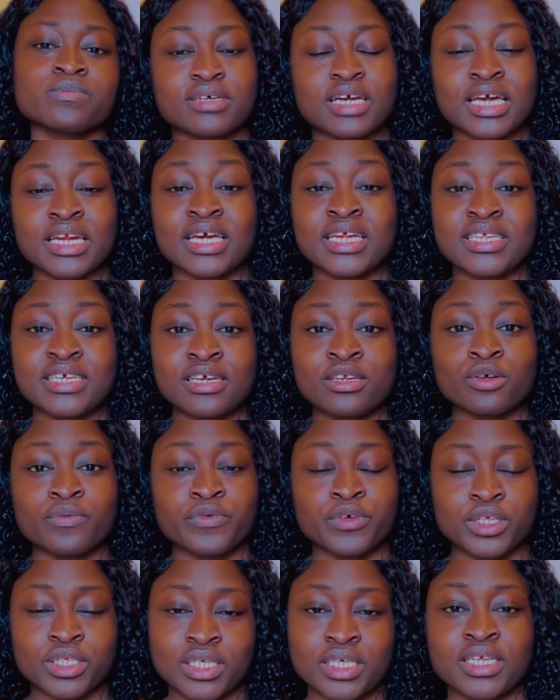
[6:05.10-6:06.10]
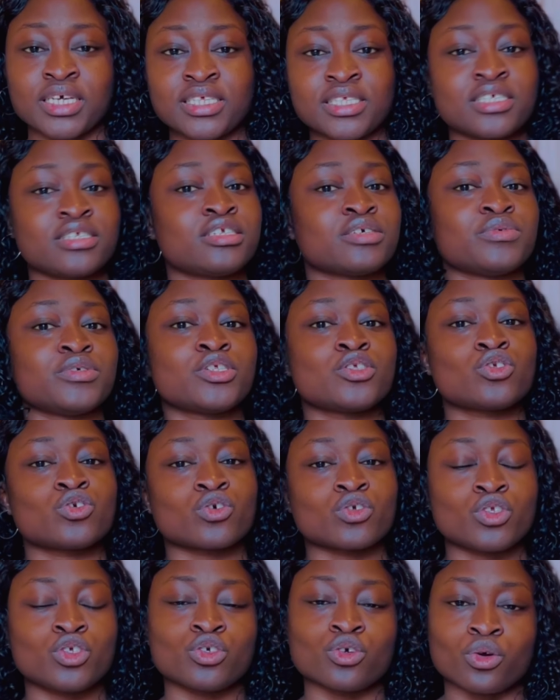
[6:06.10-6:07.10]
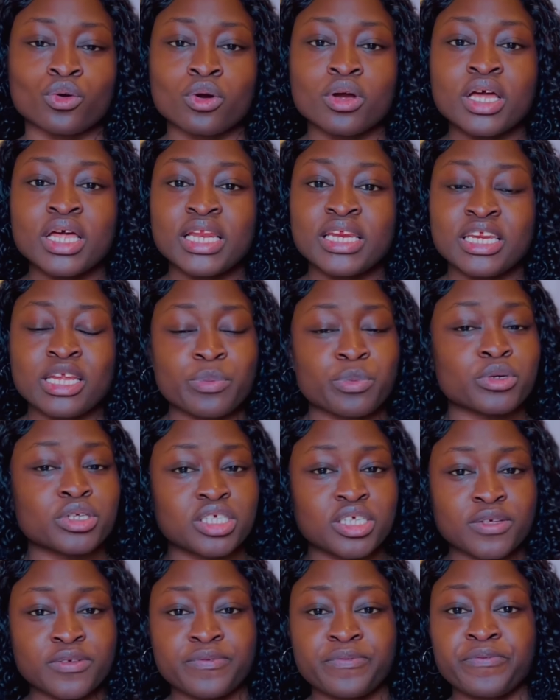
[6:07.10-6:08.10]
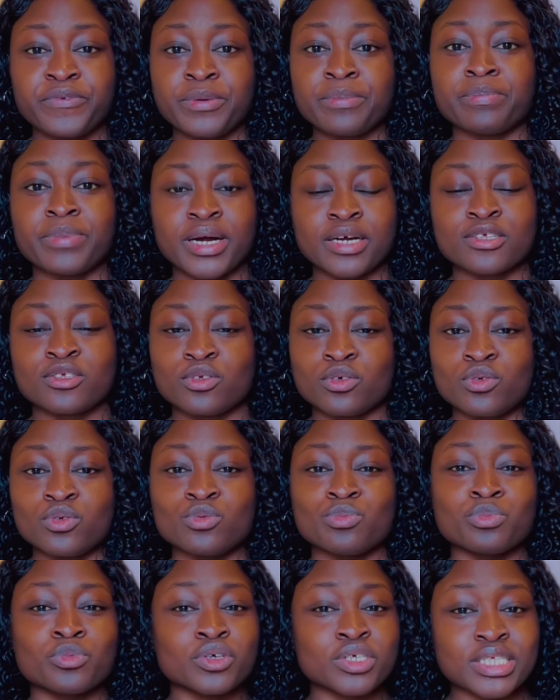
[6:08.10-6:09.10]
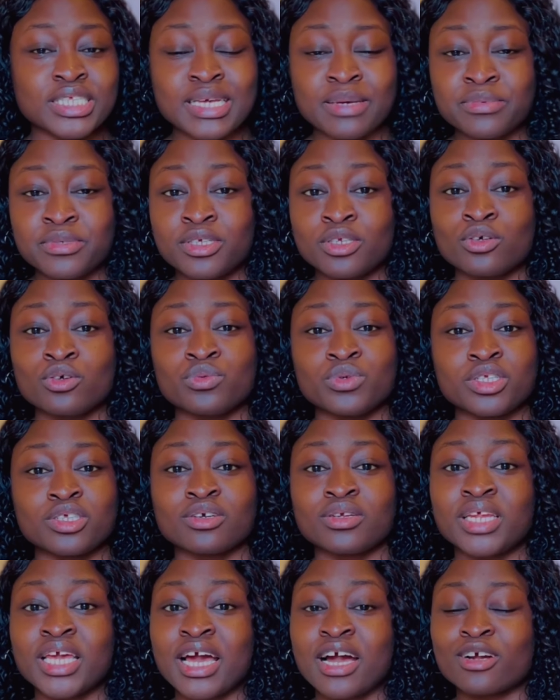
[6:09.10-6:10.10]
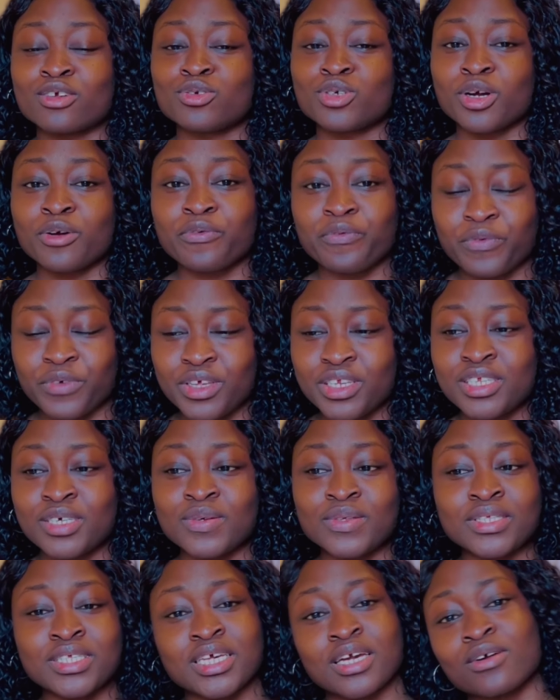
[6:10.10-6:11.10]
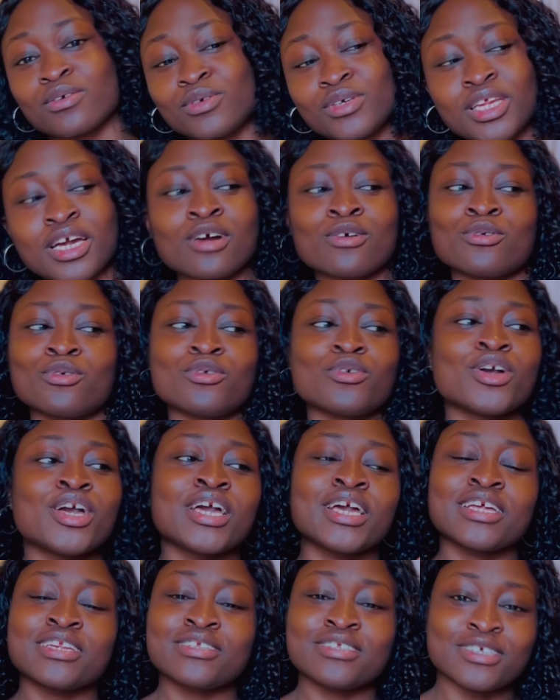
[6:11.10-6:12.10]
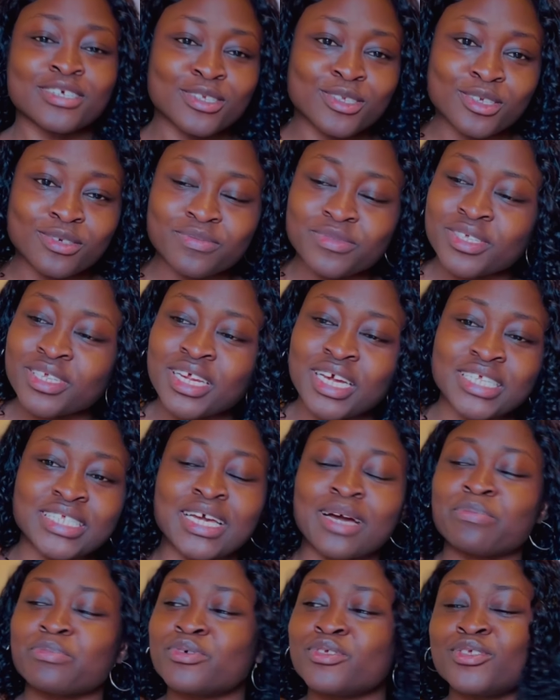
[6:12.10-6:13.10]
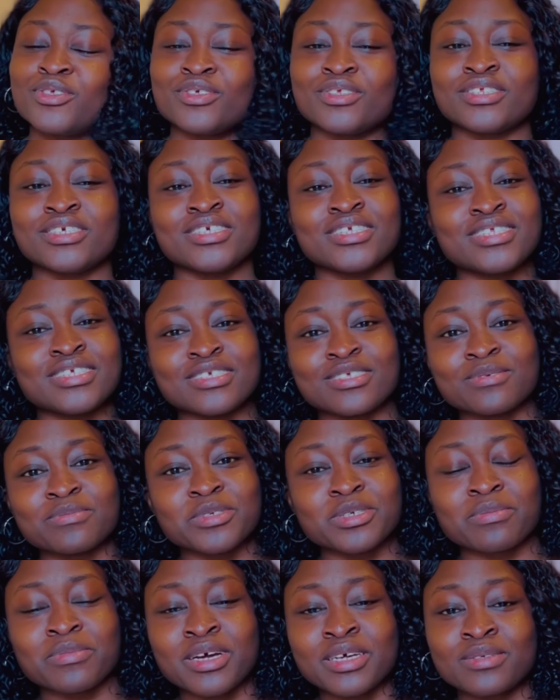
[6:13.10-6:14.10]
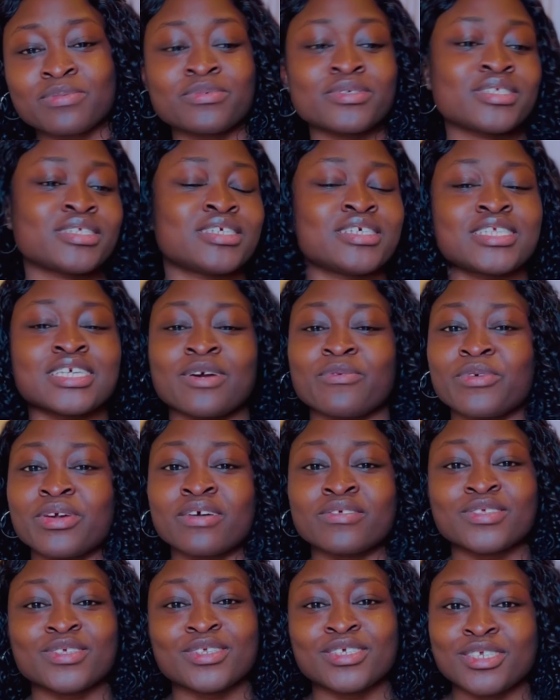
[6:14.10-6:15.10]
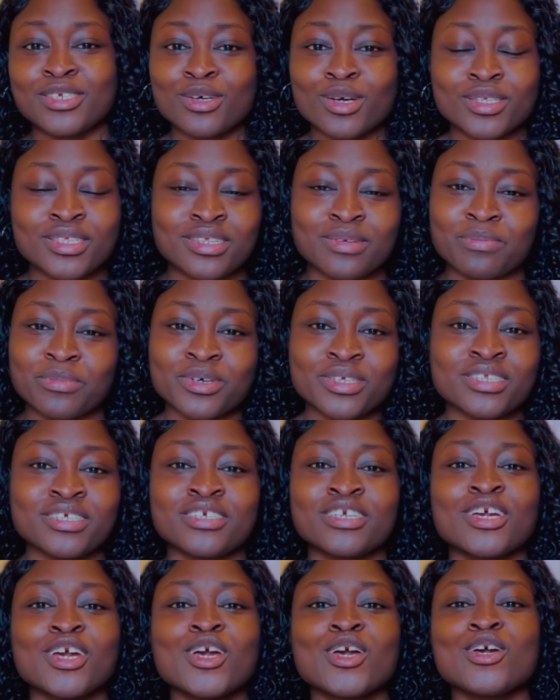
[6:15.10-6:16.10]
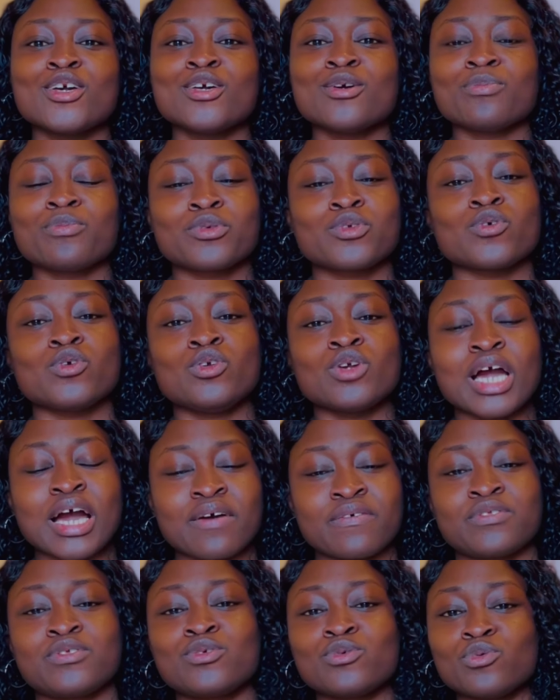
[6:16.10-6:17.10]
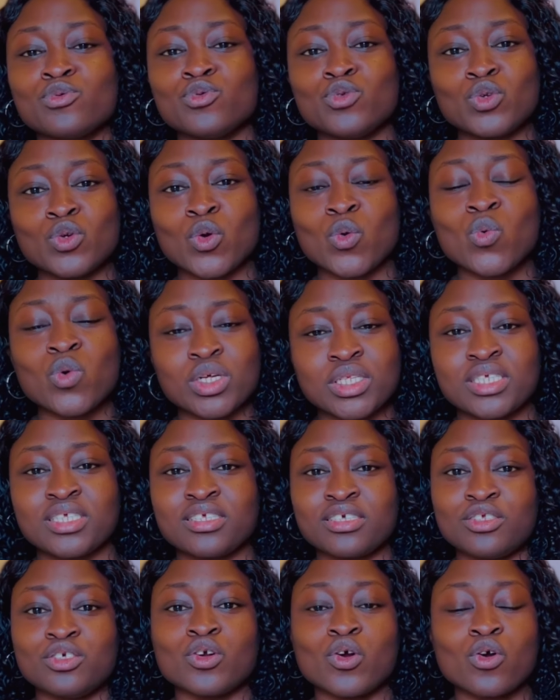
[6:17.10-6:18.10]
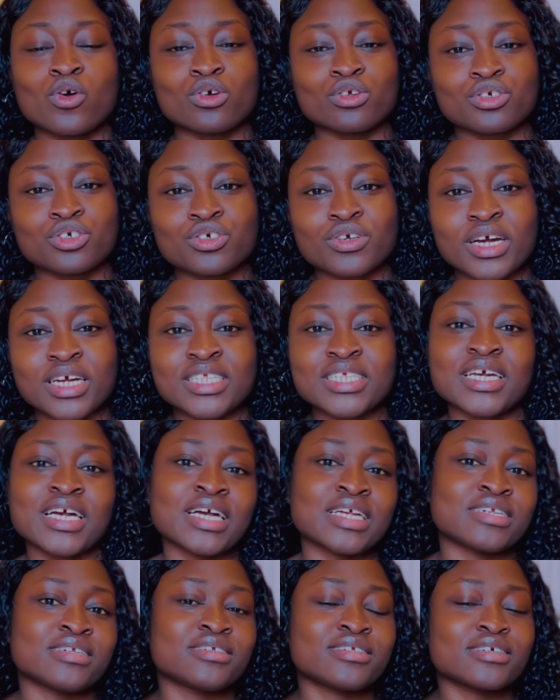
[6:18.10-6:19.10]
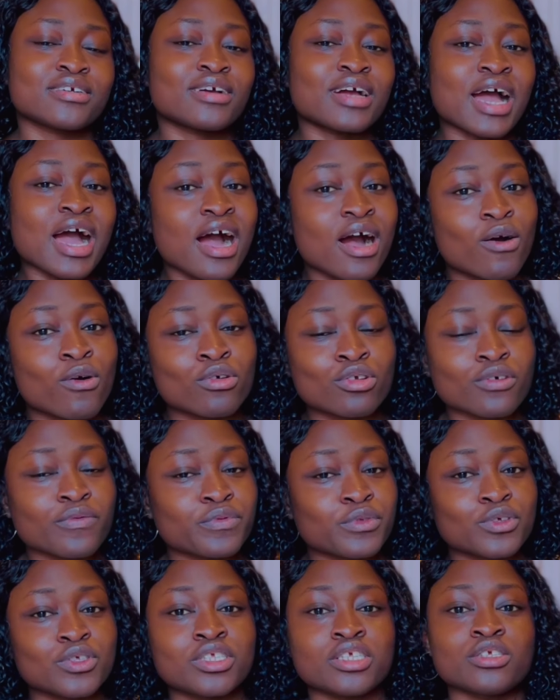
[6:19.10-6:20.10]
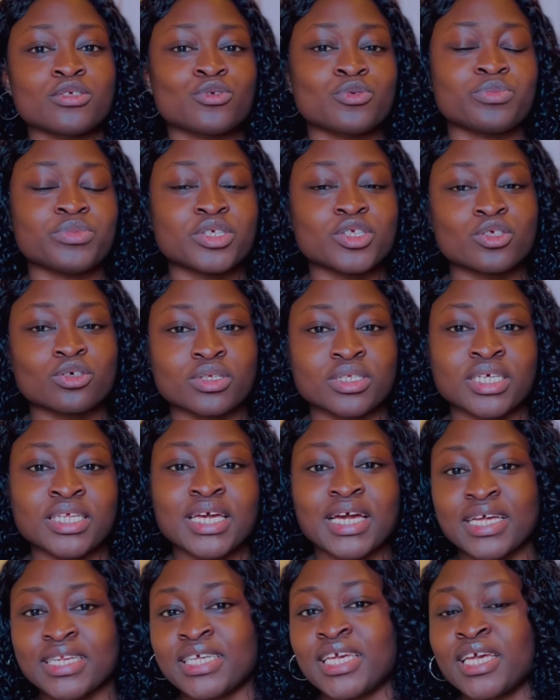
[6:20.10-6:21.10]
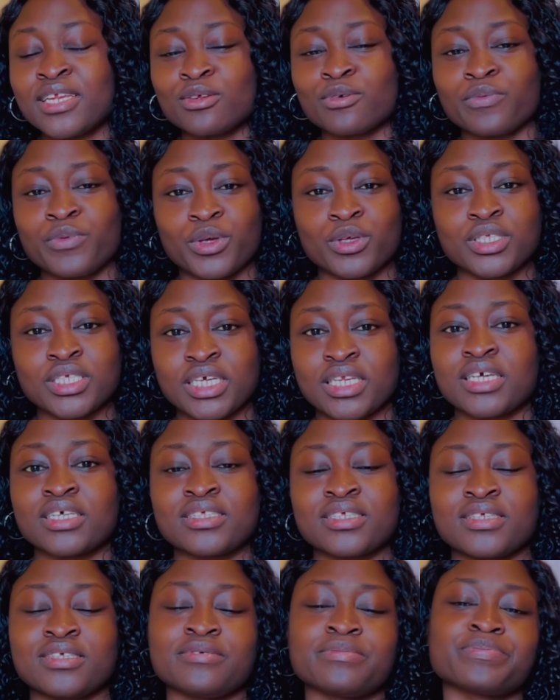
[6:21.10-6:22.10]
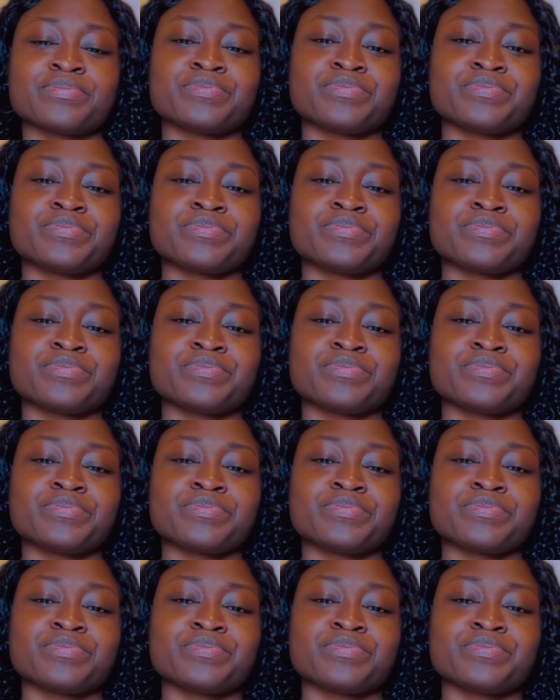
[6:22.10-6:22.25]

And at the end of your tenancy, they return your deposit fee back to you. Most times they don't return the actual fee, they'll tell you that, oh, there's something that has happened to this, there's something that has happened to this, and we have to deduct the money. So you have to know what is in your contract and how all of those things will be sorted at the end of your tenancy.